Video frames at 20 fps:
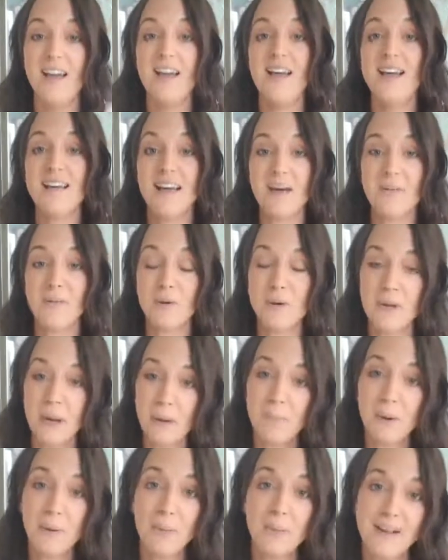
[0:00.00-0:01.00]
Now the
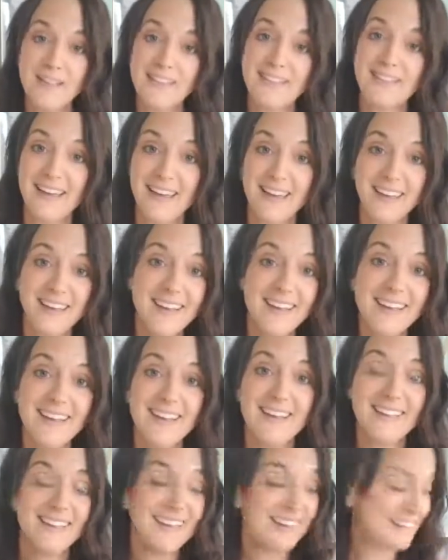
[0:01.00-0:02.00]
number one thing,
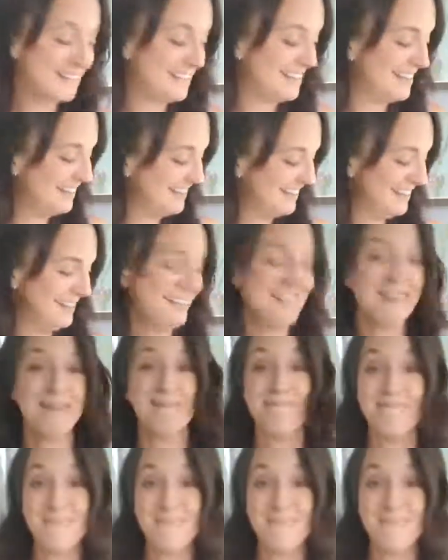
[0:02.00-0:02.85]
the